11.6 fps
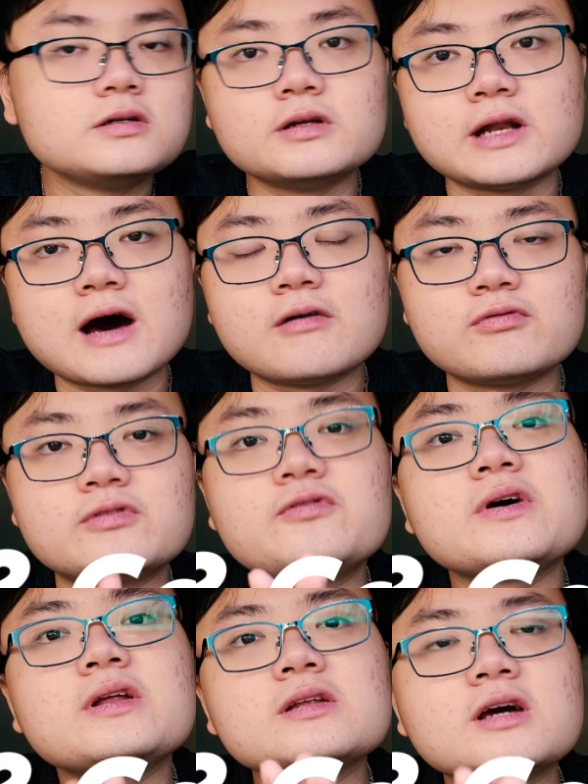Now, for
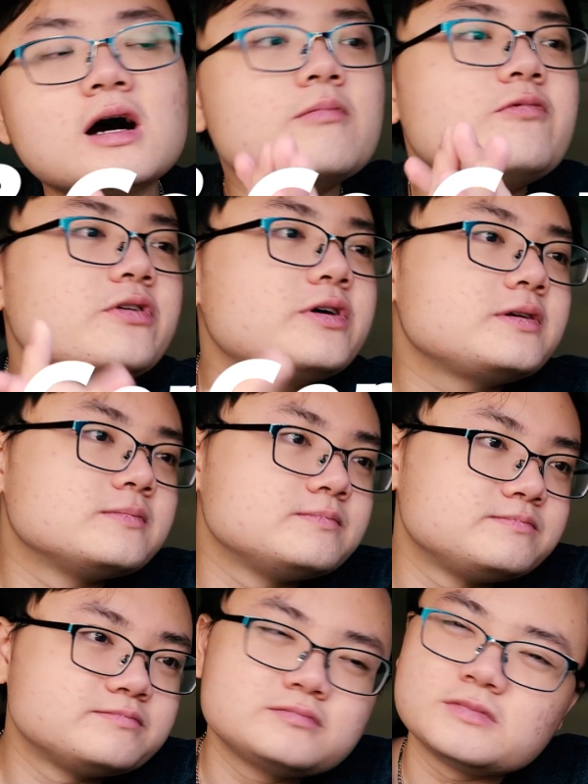fit and comfort,
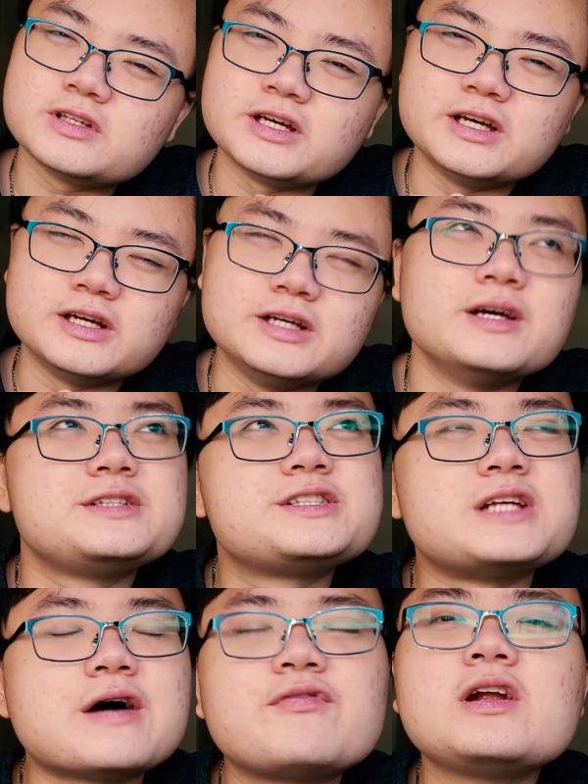it, it, it's
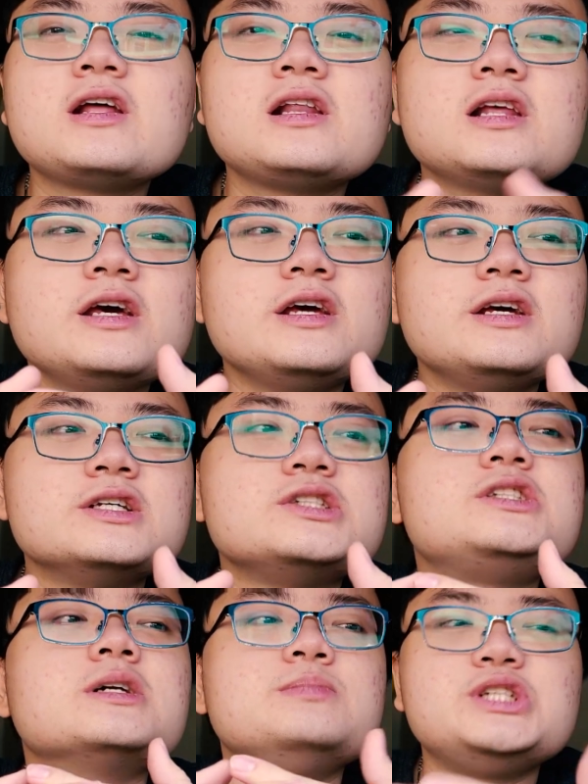definitely
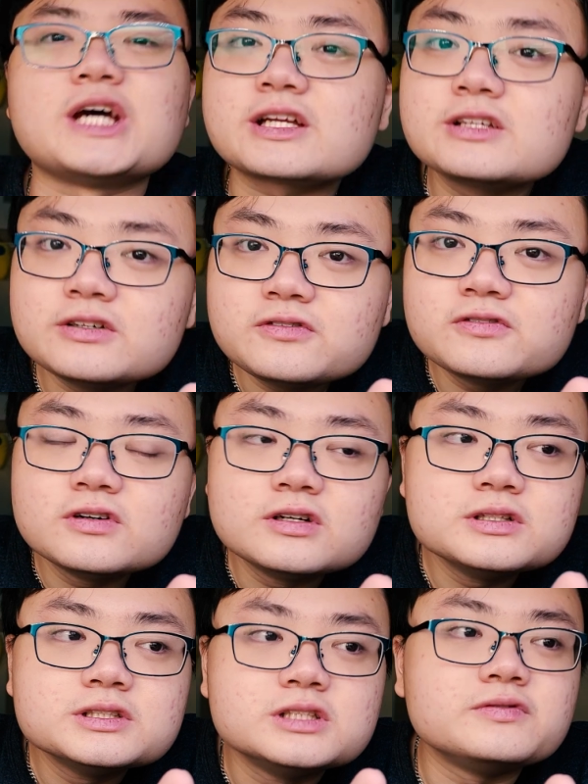subjective
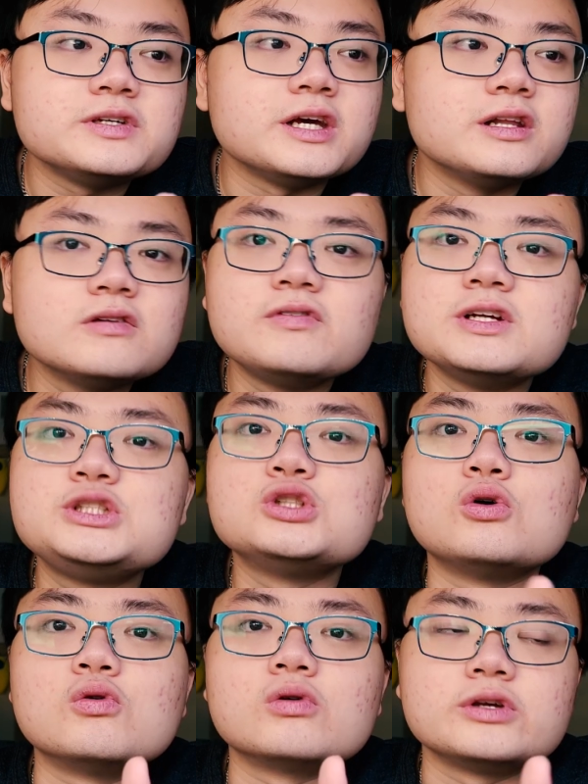to the
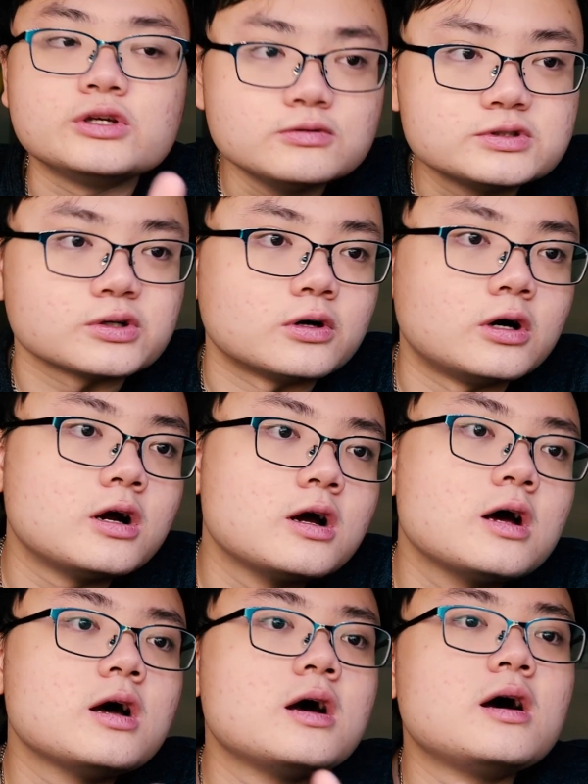individual user,
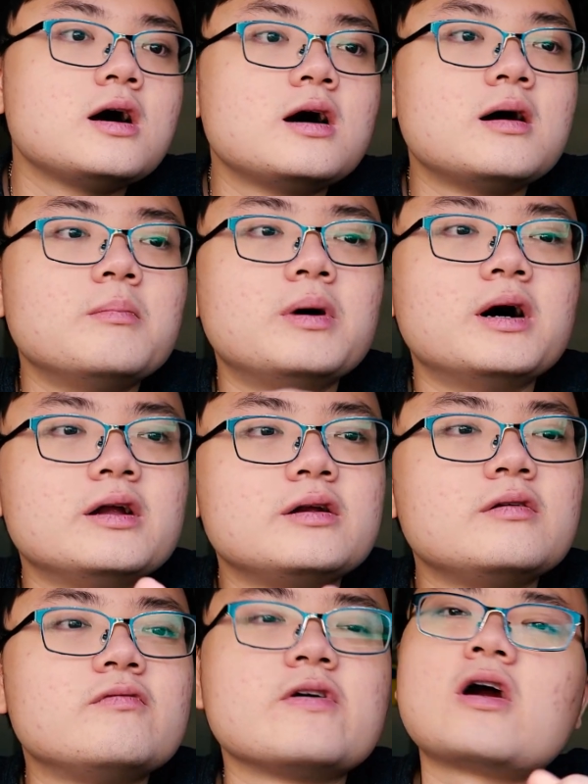but
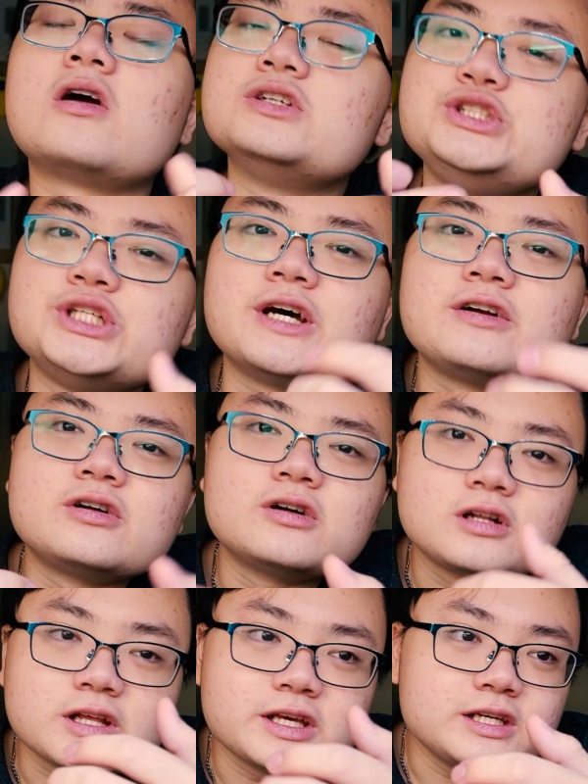there are
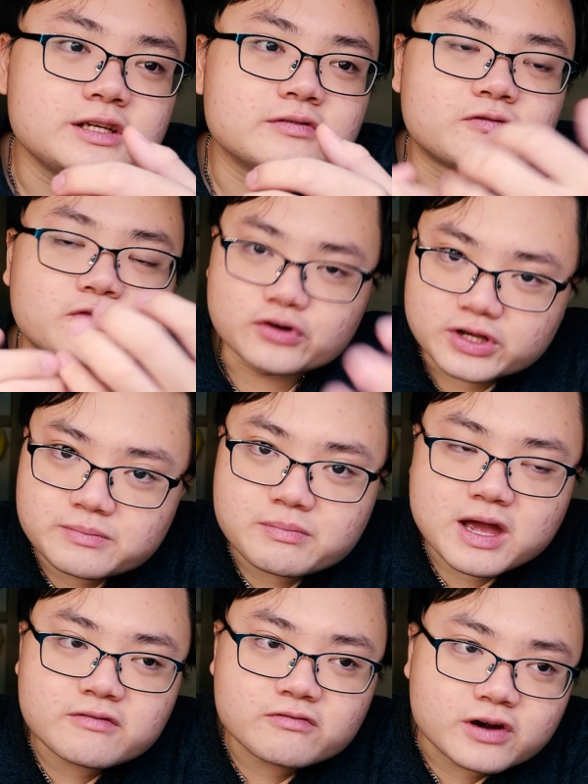generally three
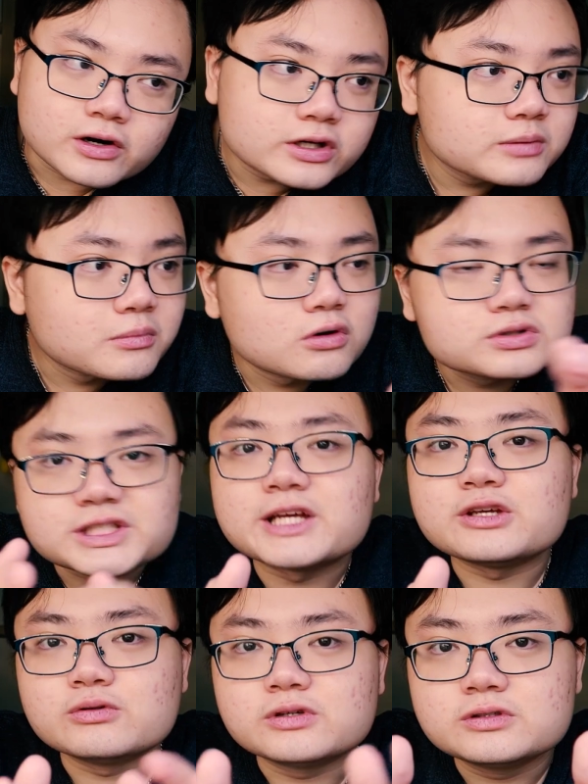main variables that
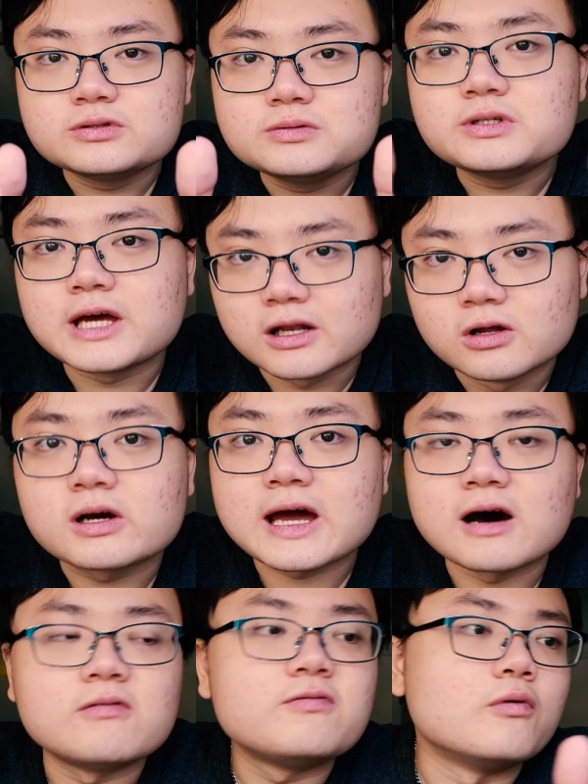you can look
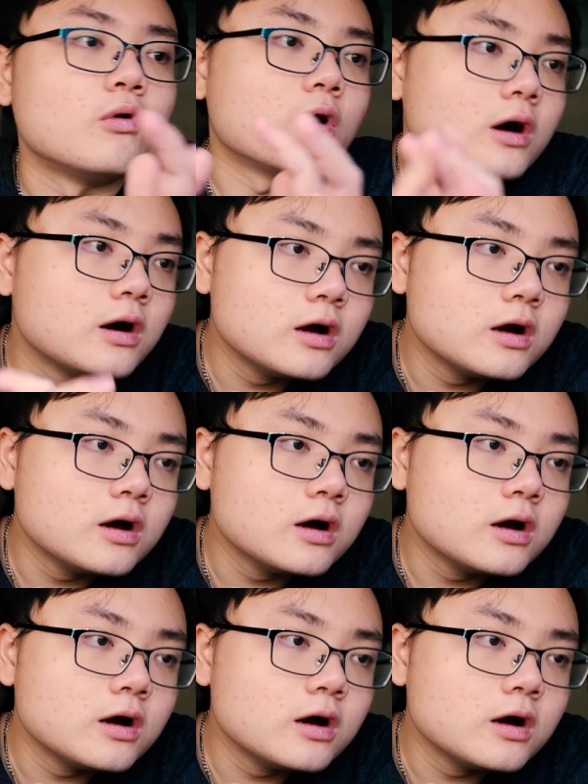out for,